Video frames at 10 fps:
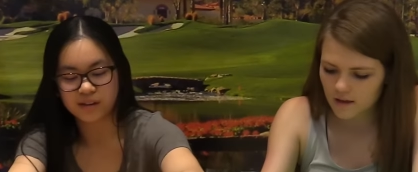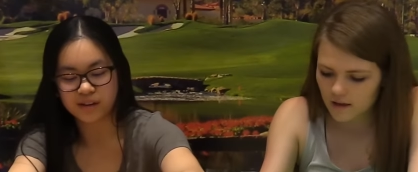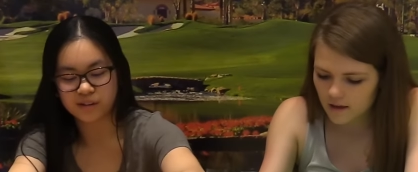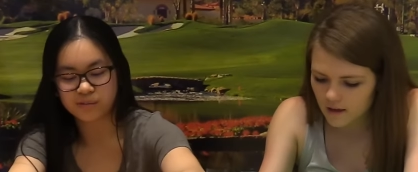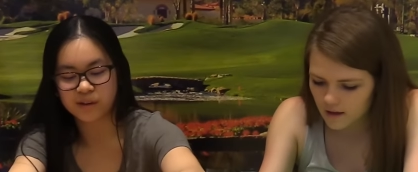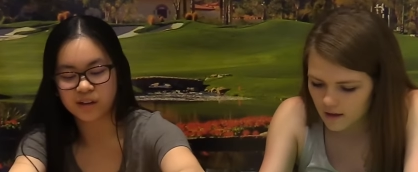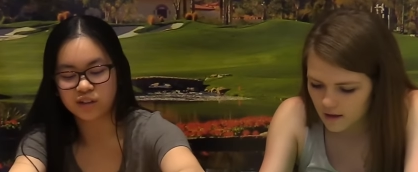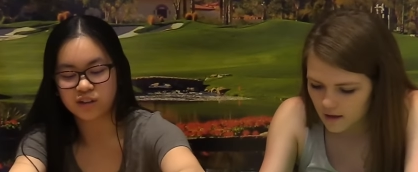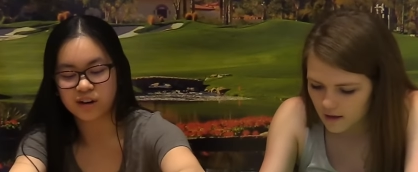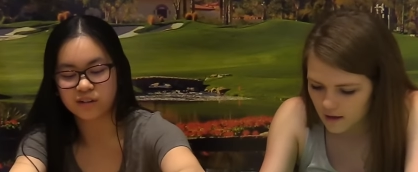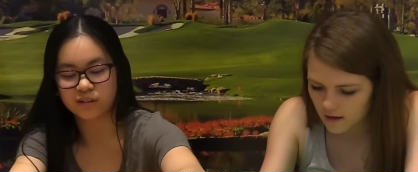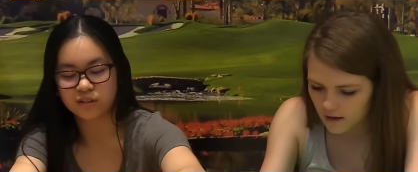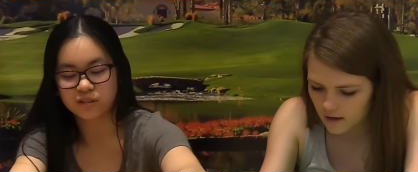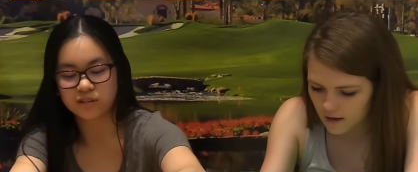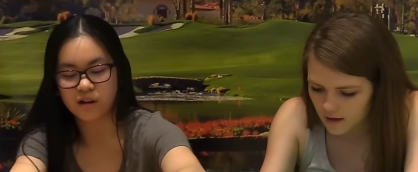Speaker 1: Yeah, you can make
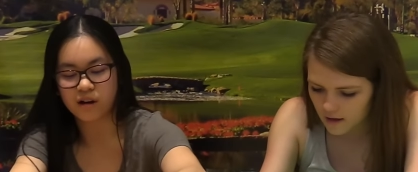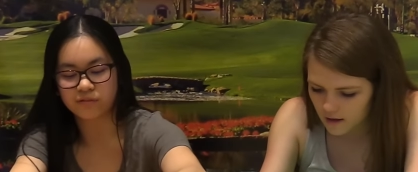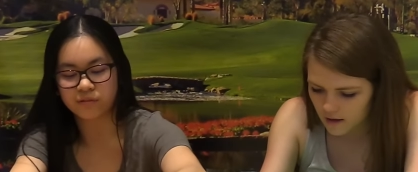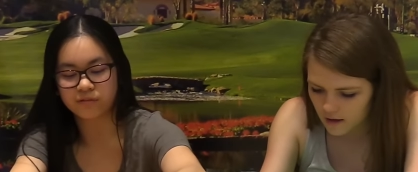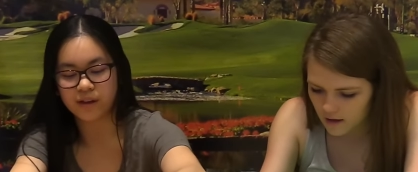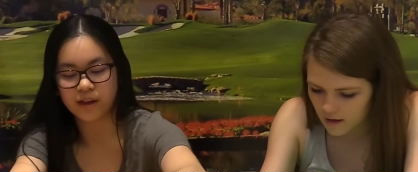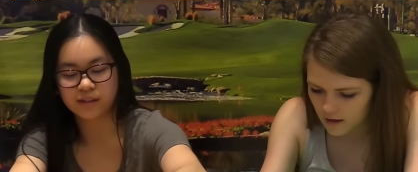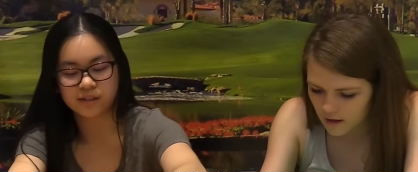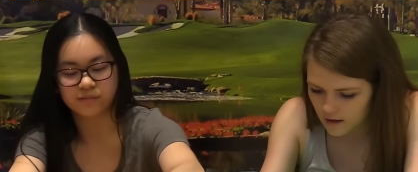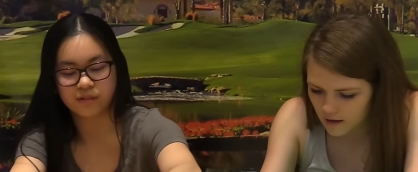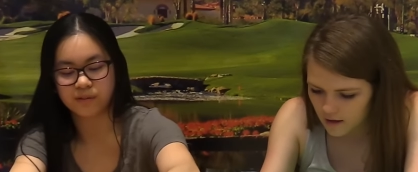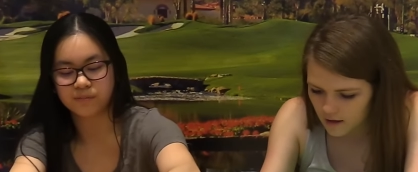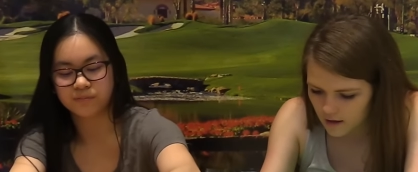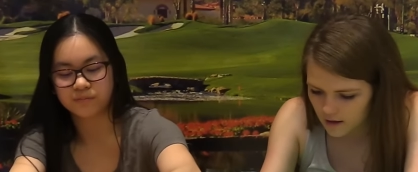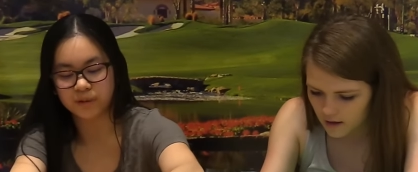triangles off of any of them,
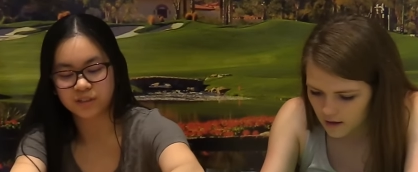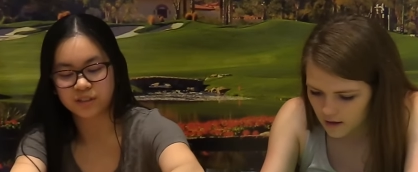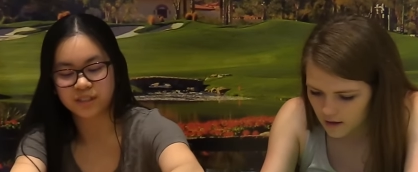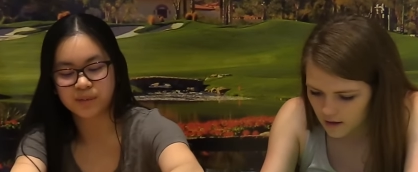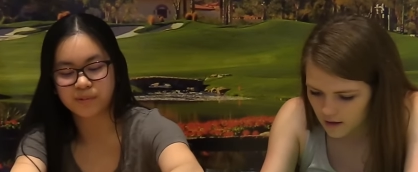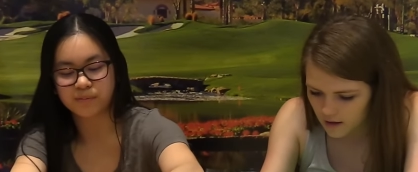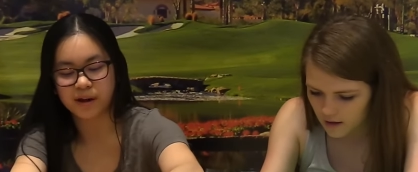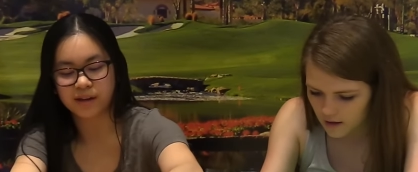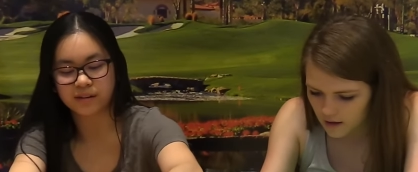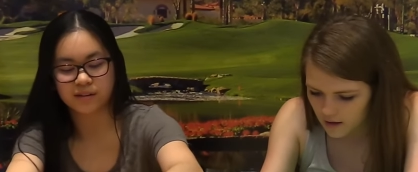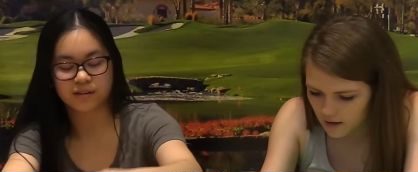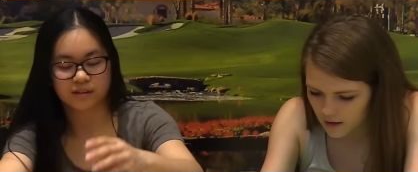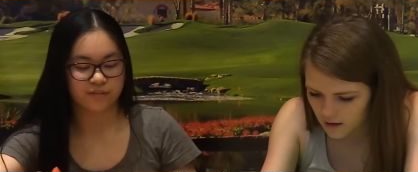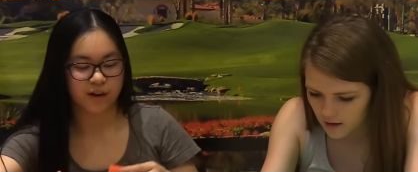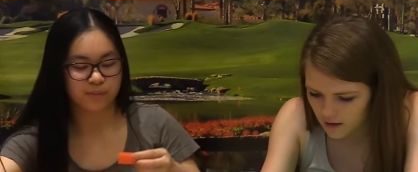but just keep in mind,
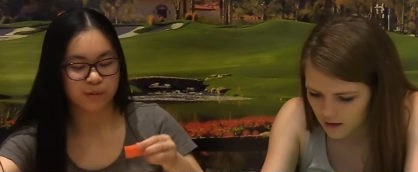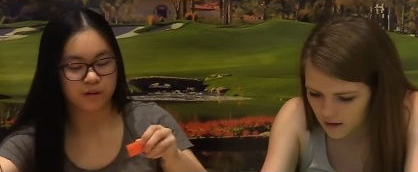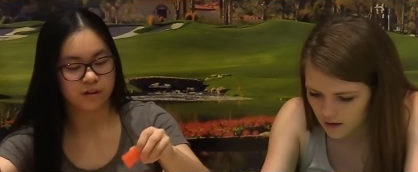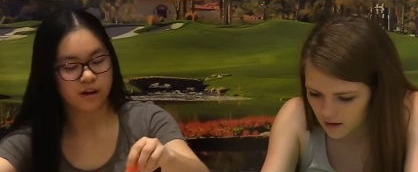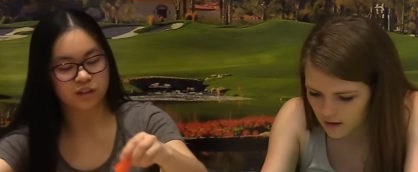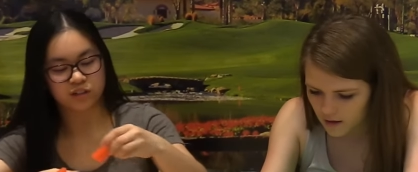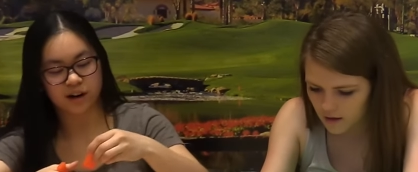if I put a